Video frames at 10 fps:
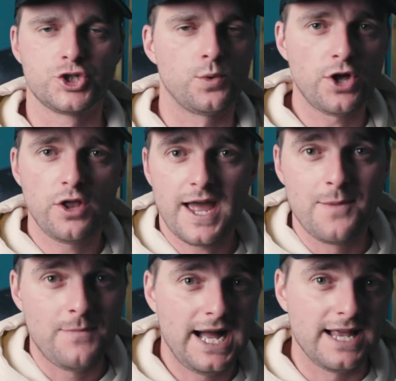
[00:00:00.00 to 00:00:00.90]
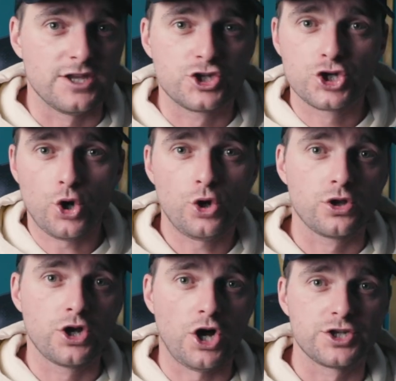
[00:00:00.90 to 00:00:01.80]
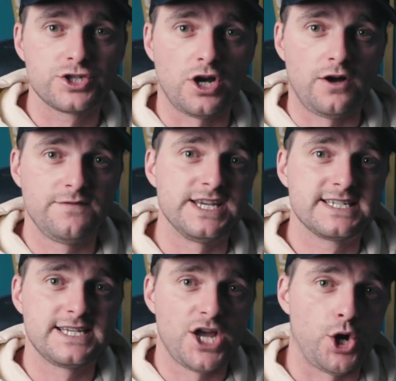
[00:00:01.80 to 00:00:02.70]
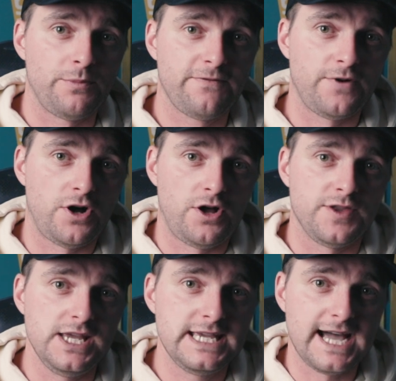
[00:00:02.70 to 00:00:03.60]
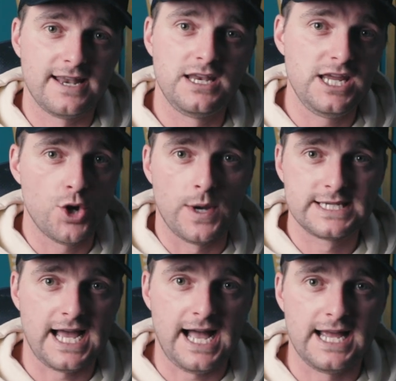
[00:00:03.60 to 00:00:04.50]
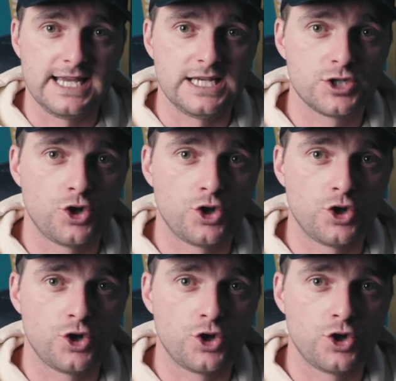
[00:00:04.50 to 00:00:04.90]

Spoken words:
So with all that in mind, the total cost of this setup for the Canon EOS R is